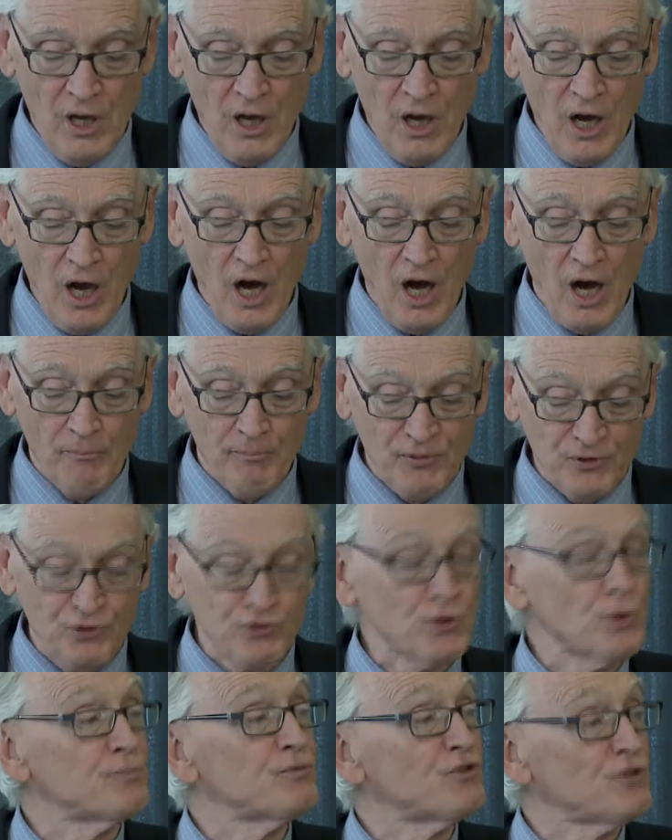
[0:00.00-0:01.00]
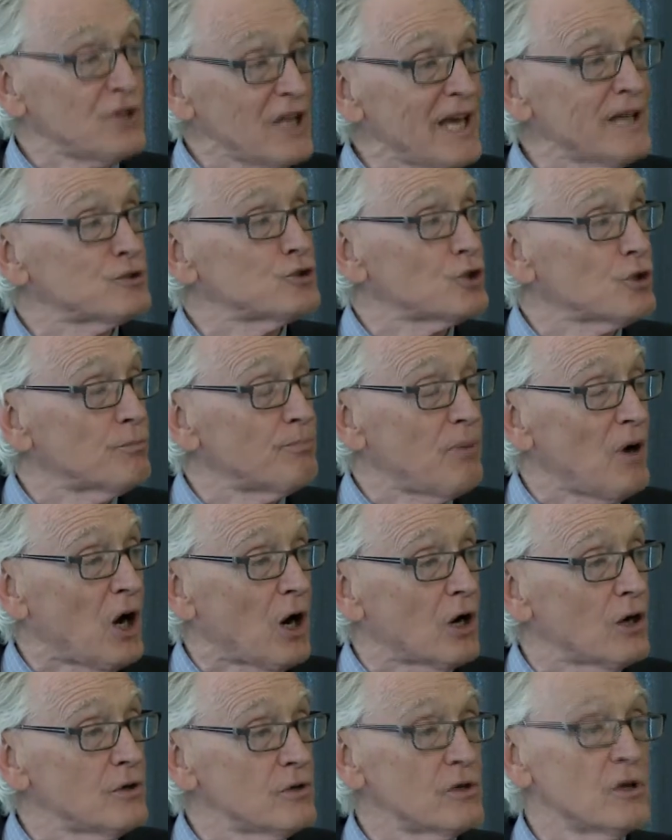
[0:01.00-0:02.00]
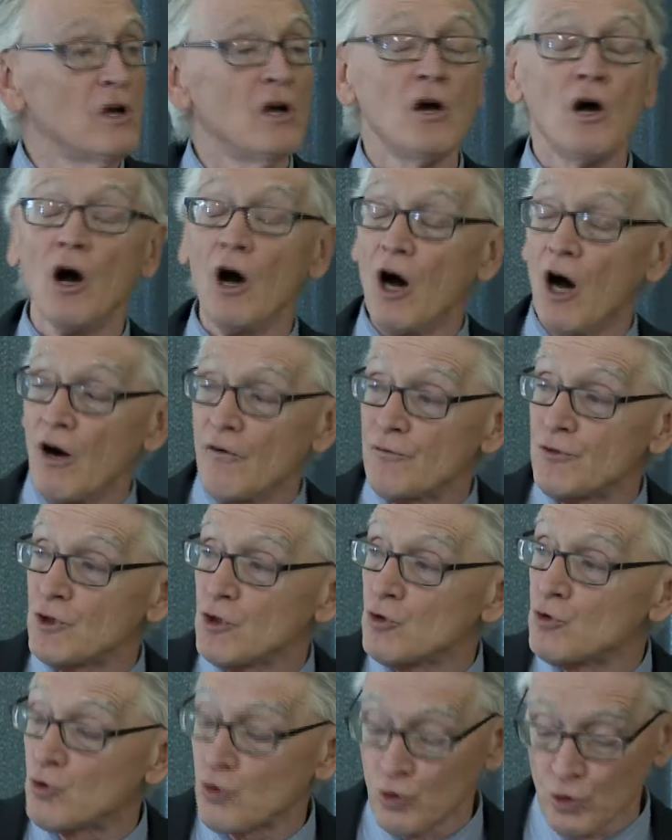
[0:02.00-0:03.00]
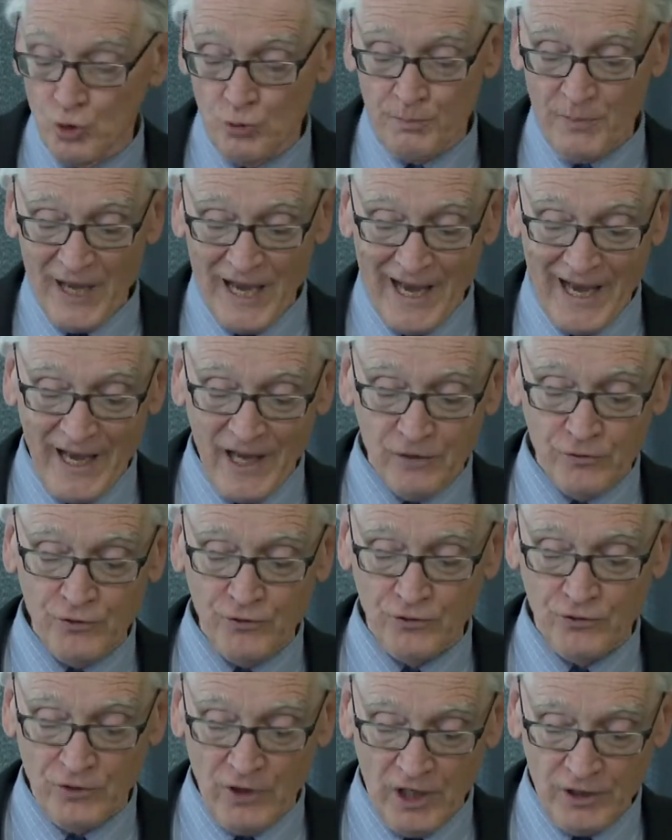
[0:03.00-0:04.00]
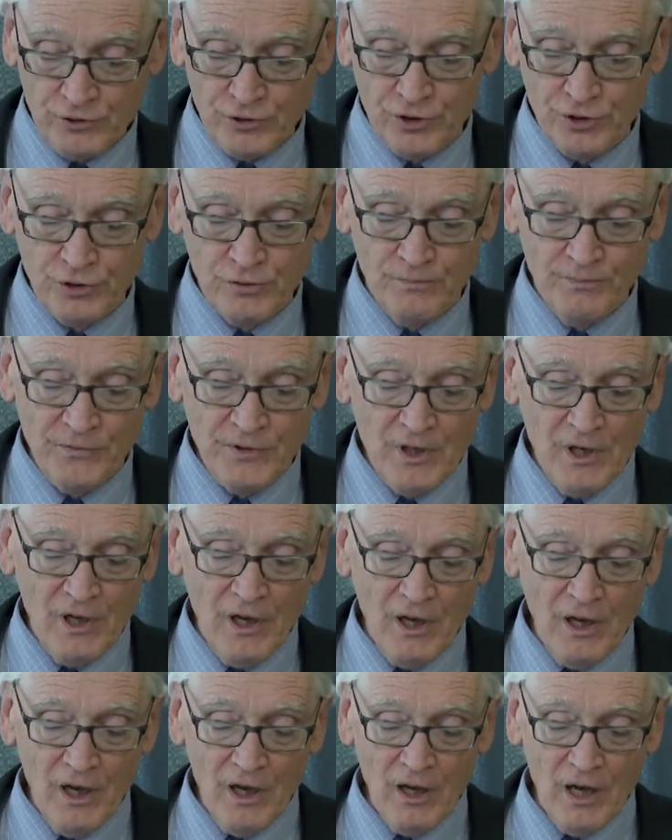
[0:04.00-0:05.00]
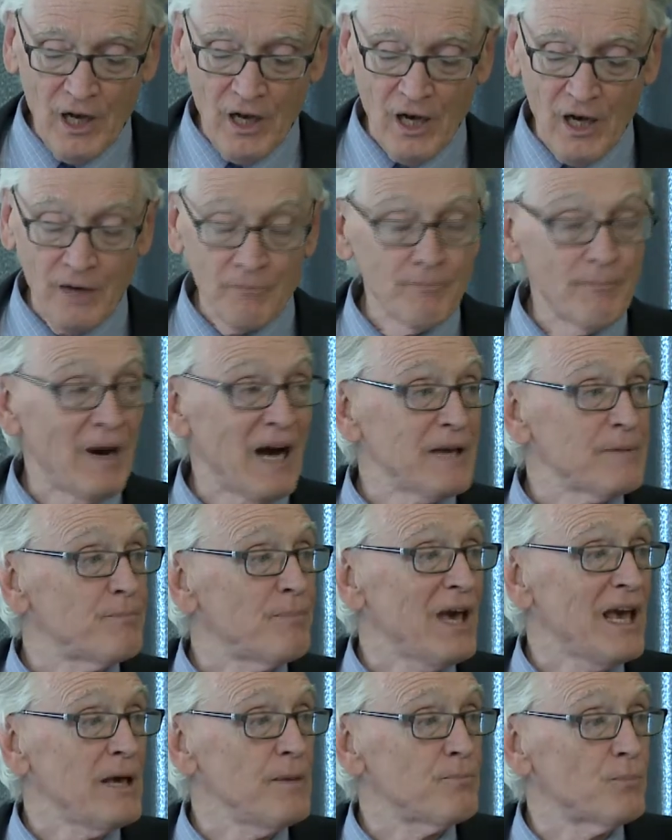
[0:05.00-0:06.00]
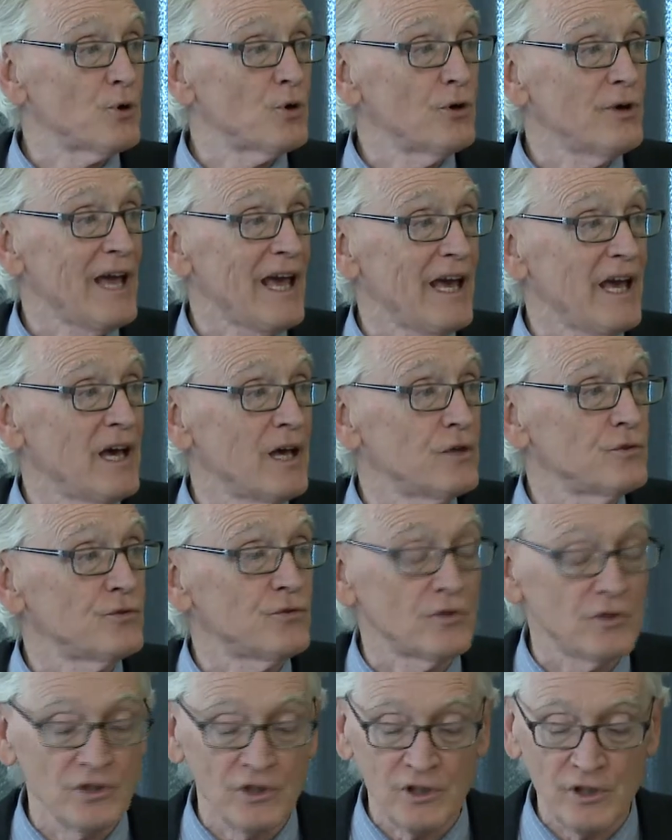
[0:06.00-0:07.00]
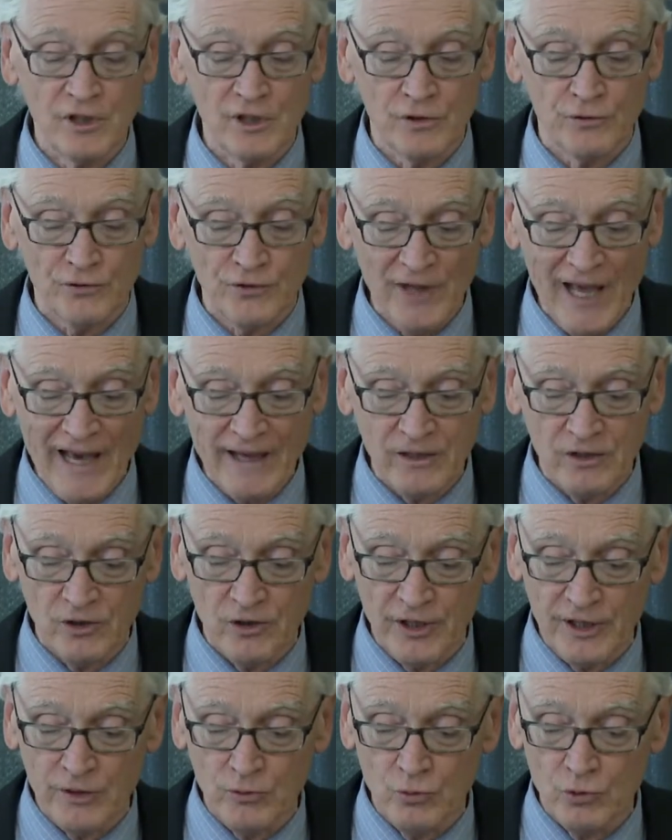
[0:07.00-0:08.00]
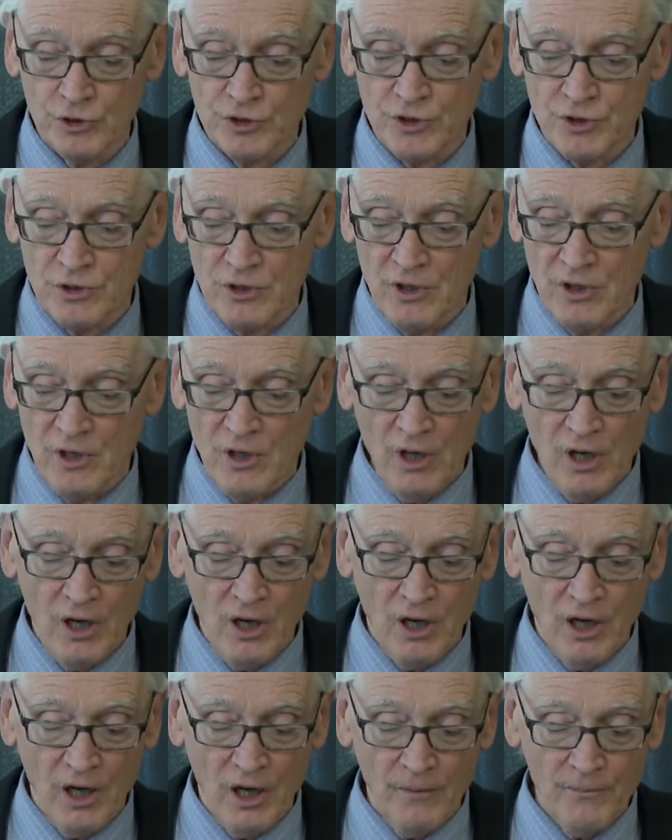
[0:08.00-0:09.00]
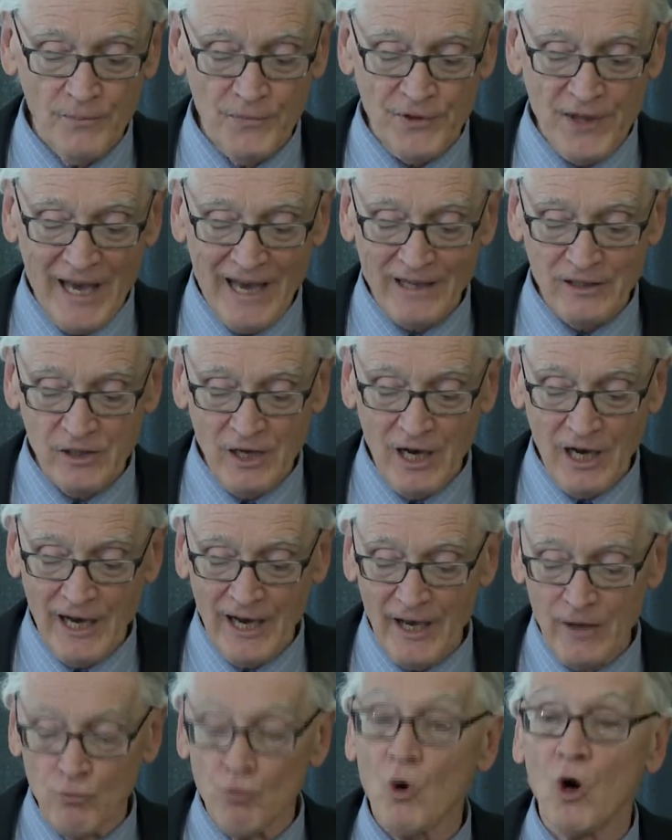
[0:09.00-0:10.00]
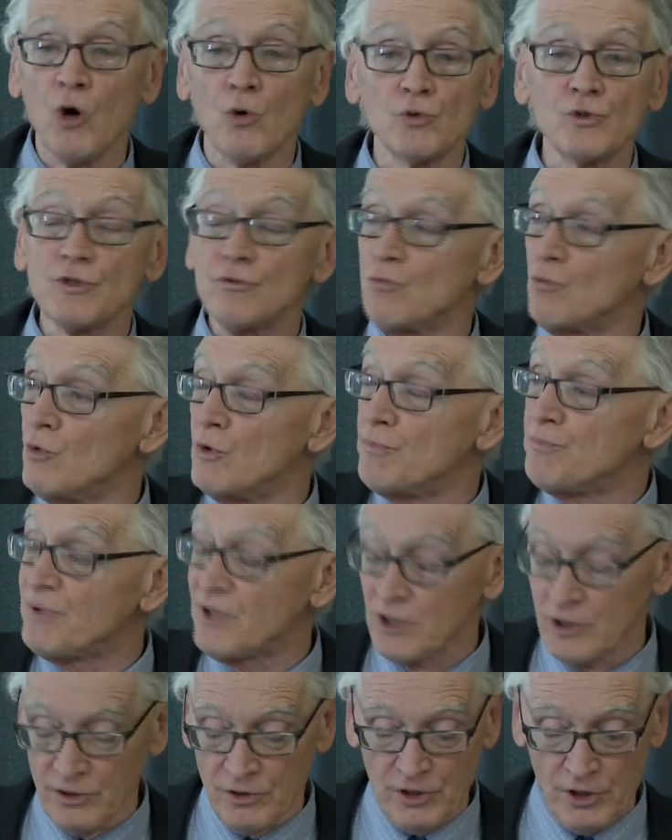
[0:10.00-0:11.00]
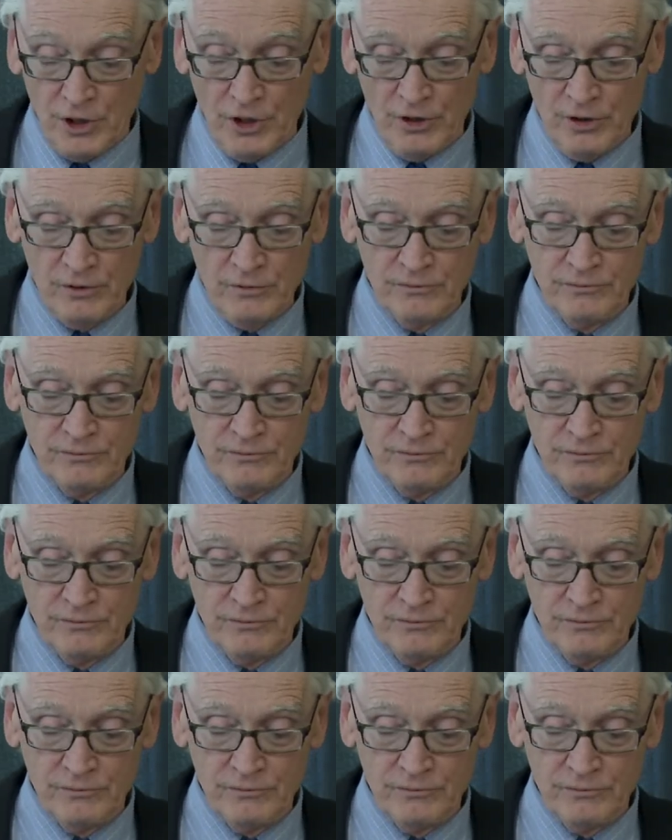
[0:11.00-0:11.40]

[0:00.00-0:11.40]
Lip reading: a substantial part of the group as such. My paper has the exact language that I won't repeat here.